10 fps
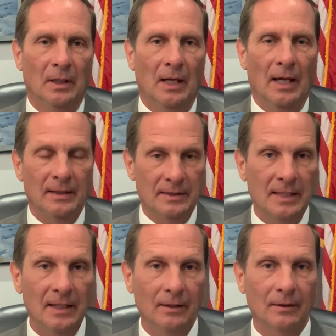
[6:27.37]

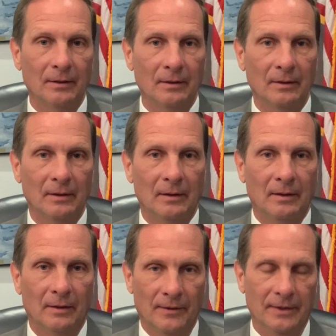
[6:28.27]
until
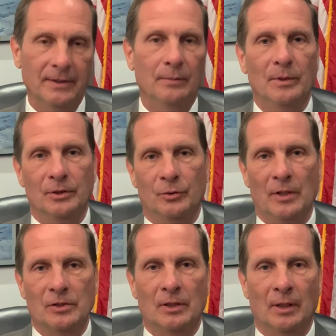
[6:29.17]
this
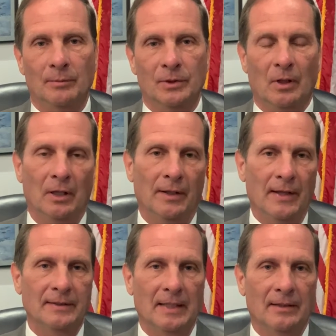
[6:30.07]
administration comes along. And
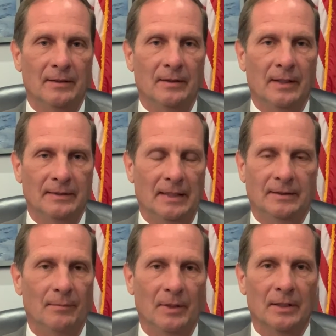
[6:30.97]
they said
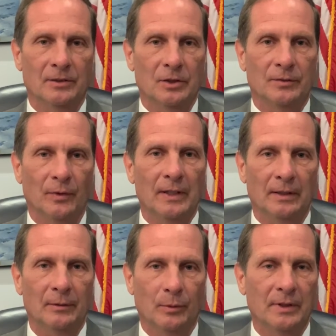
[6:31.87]
something that's just
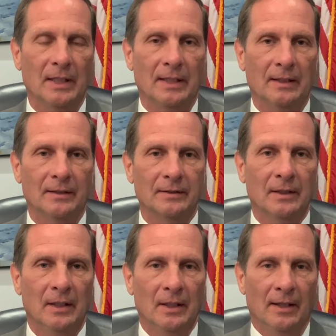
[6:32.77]
frankly ridiculous.
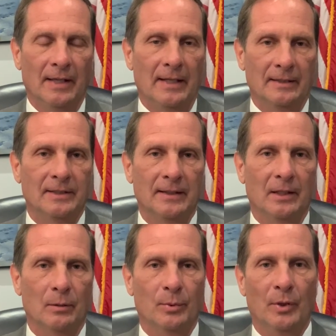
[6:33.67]
And that is, in
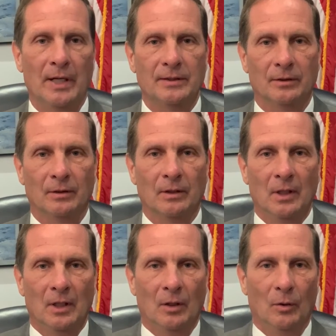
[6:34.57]
their appraisal,
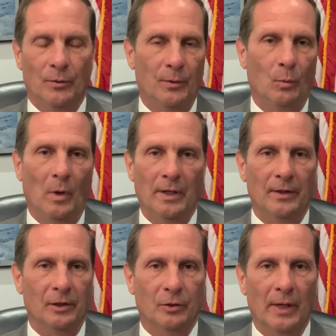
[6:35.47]
one of
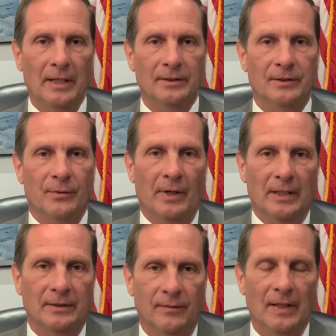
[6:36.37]
the greatest
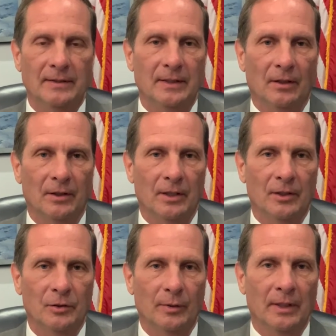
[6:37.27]
threats facing our
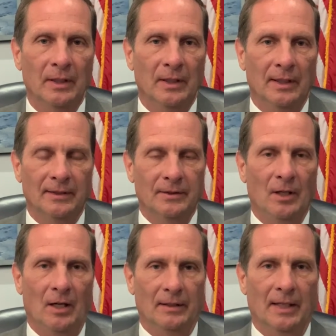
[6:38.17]
country is
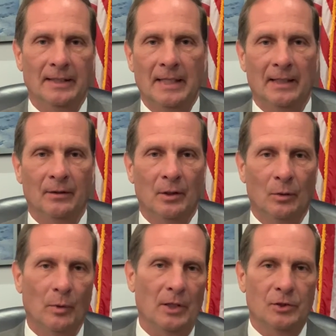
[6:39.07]
not, again,
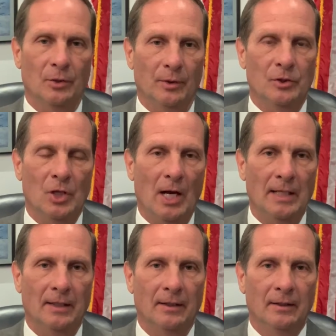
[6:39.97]
Russia or
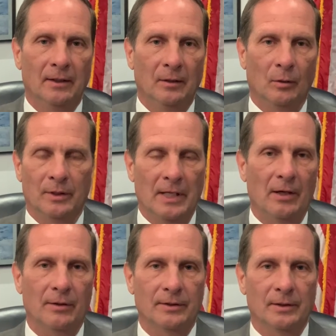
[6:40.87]
China or
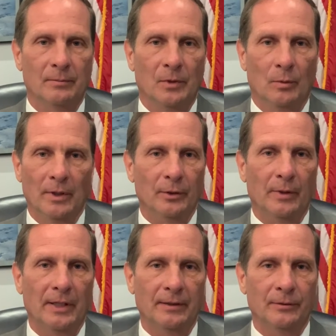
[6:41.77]
terrorism. One of
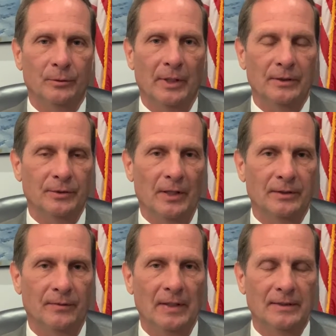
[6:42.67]
the greatest
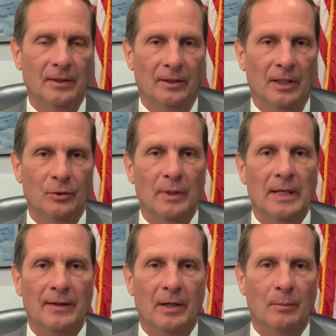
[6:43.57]
threats facing our country
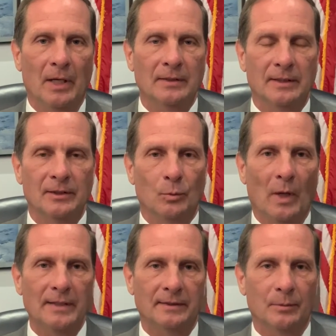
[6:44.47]
in their minds is
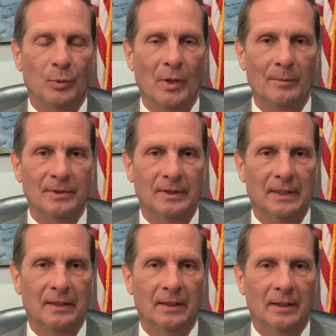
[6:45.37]
white supremacy.
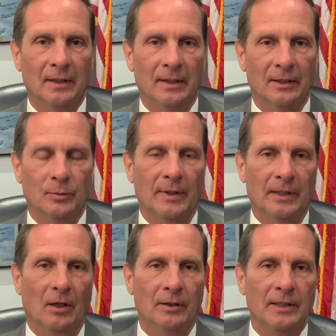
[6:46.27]
It's what they
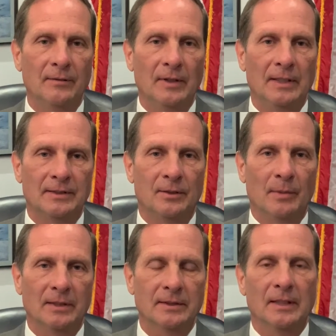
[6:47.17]
call DVEs,
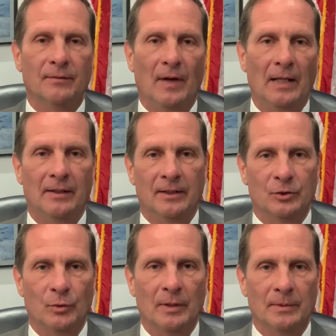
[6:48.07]
domestic violent
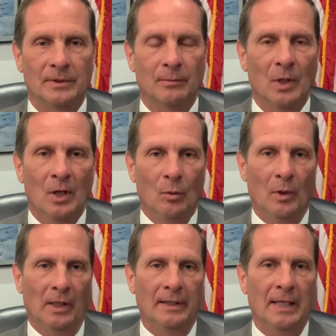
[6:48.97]
extremism.
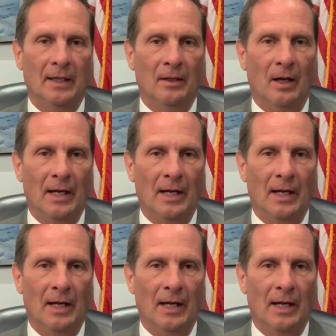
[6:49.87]
Well, again,